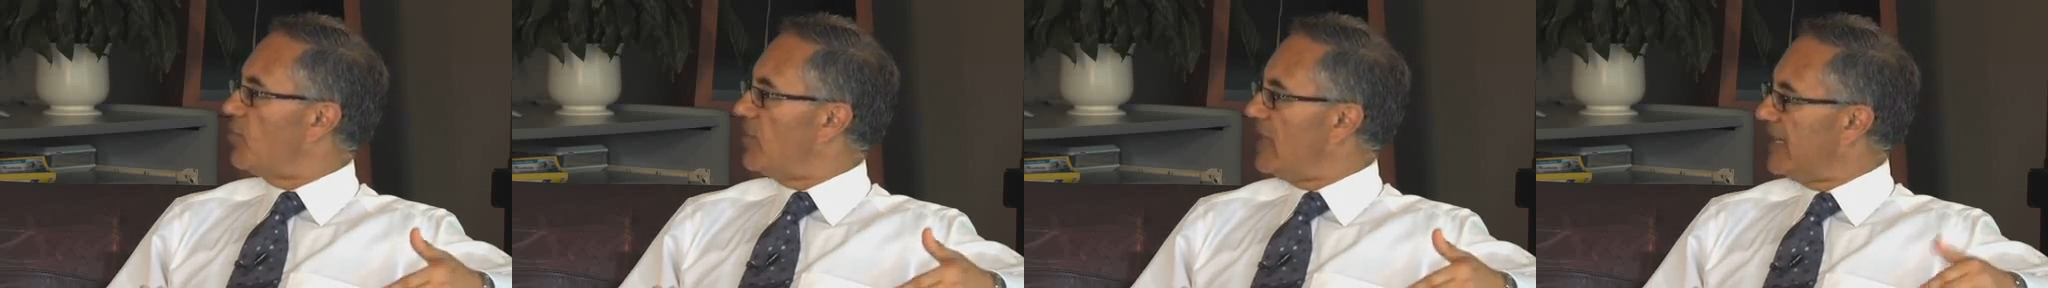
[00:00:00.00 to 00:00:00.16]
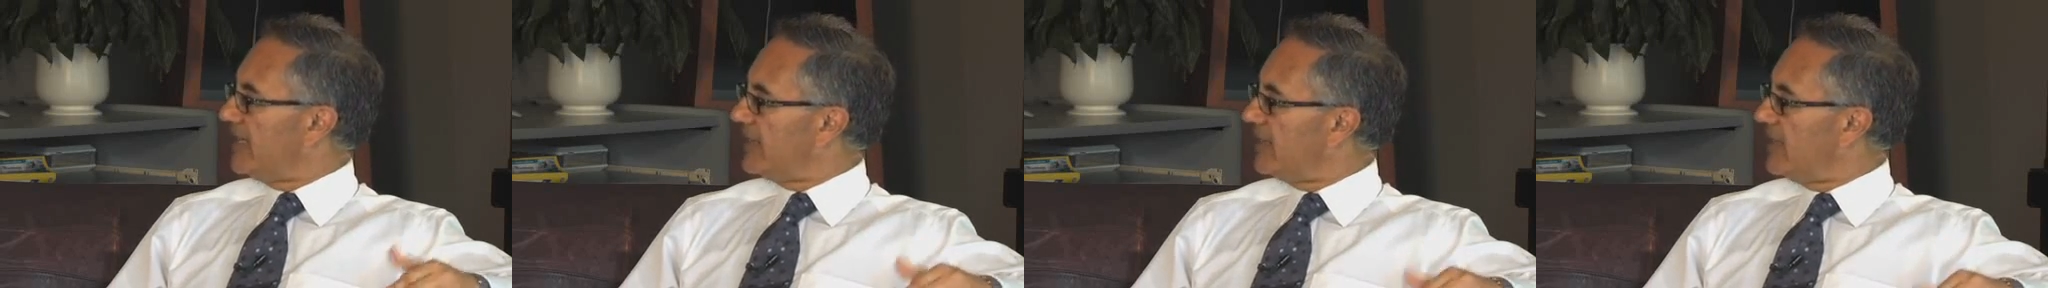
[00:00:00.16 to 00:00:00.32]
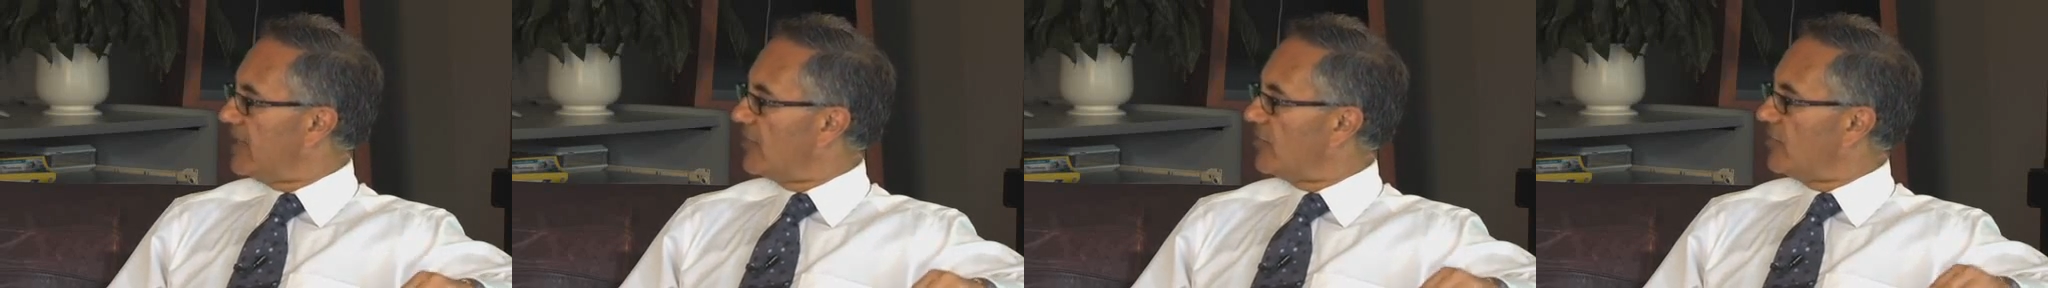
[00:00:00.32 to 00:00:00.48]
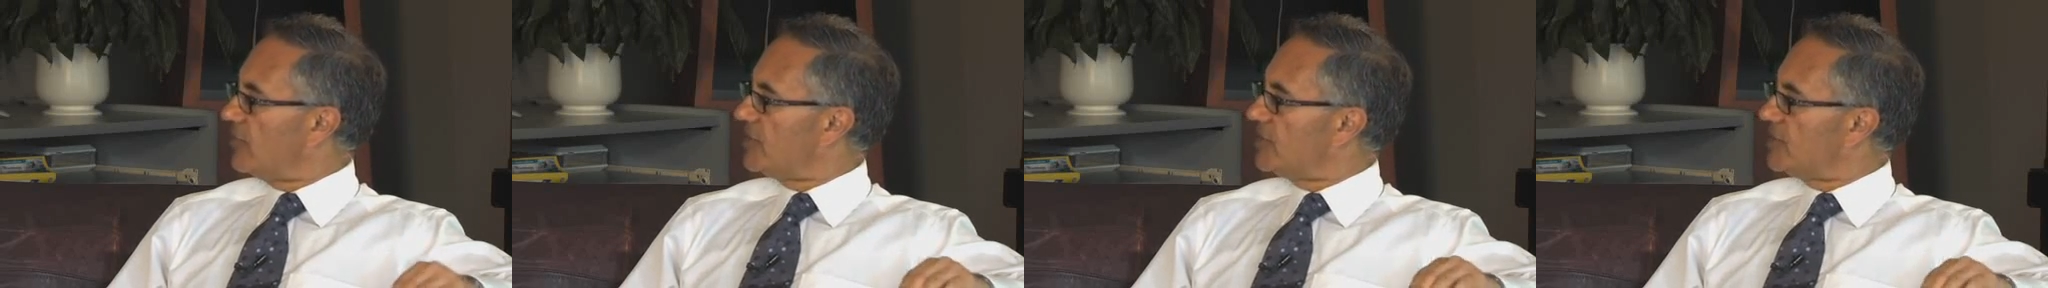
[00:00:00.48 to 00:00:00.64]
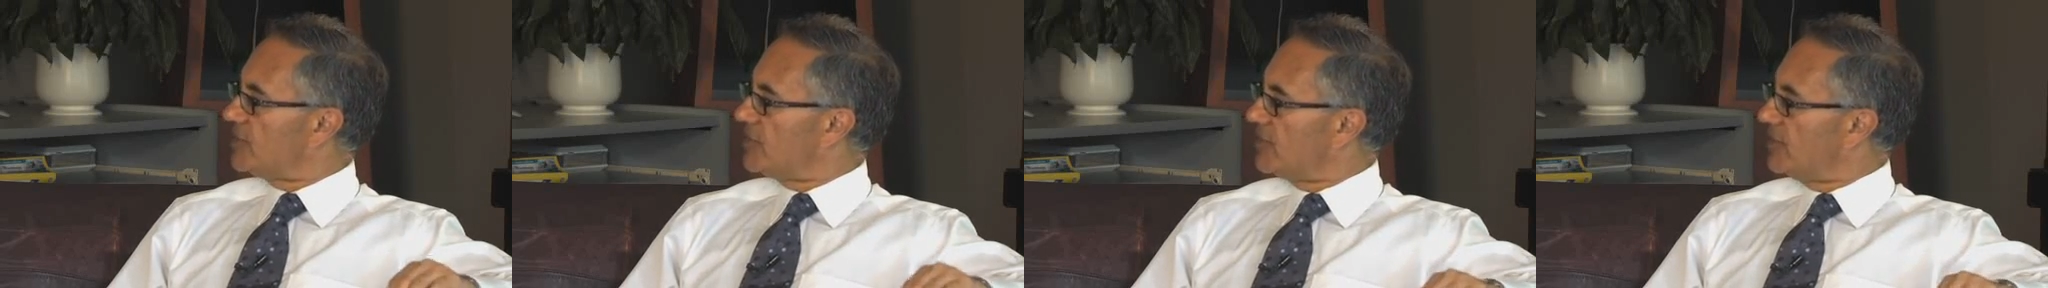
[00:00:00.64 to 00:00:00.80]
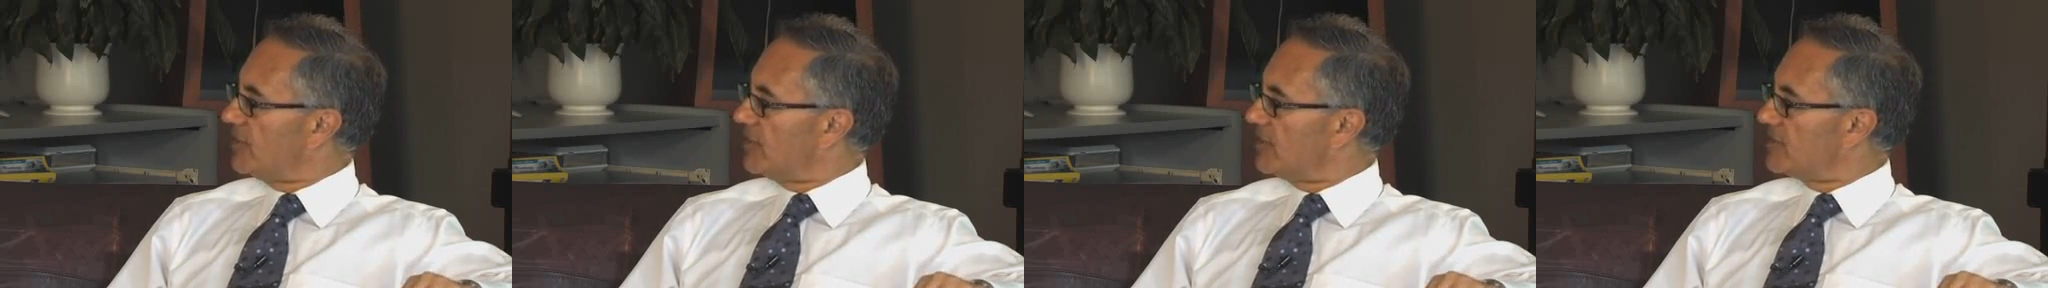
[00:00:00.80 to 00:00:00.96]
why they're
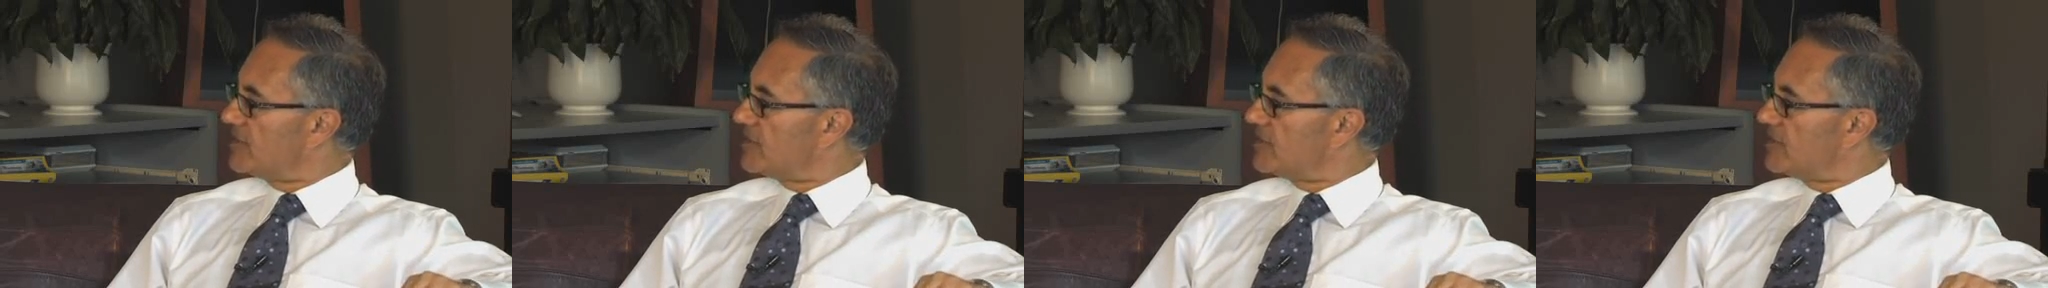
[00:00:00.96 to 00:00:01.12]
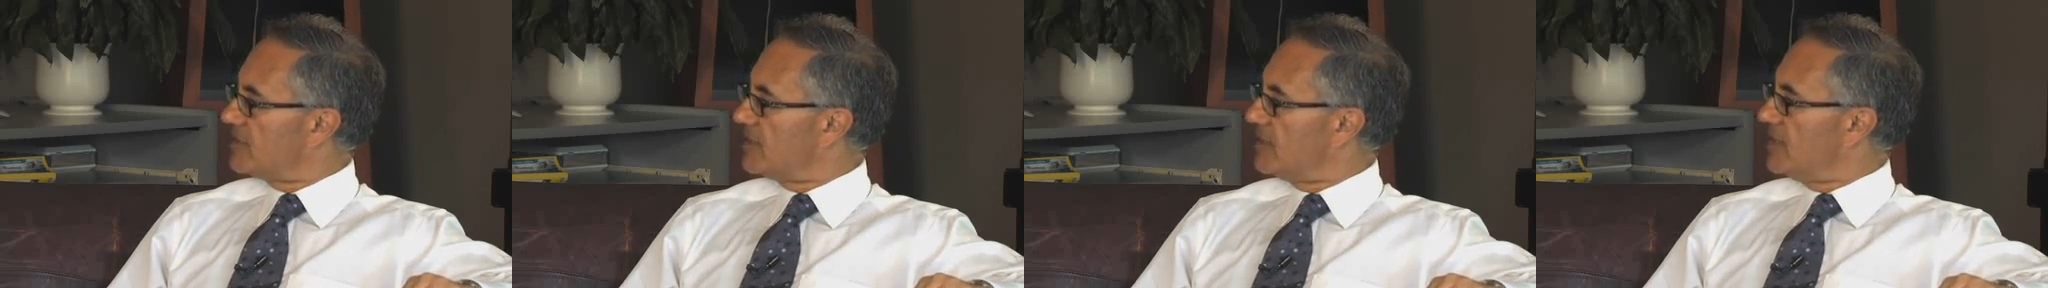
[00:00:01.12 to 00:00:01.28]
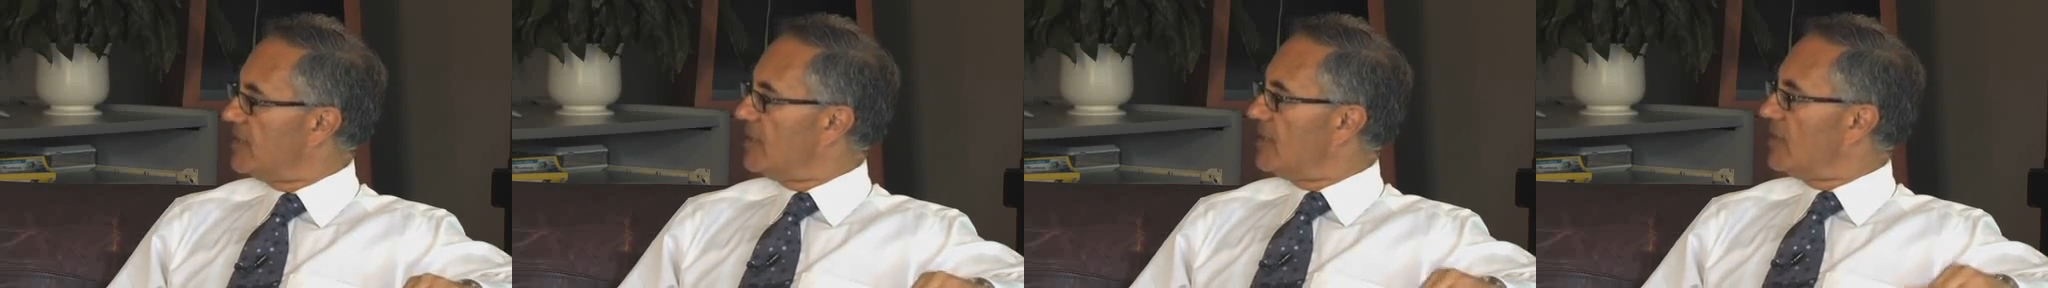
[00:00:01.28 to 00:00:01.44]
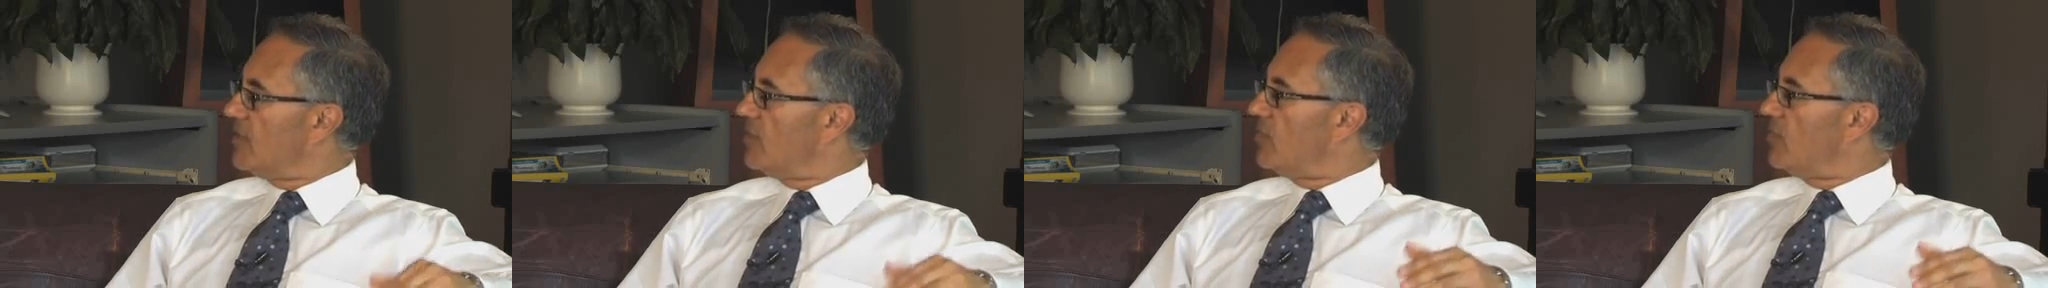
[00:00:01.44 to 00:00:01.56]
on drugs,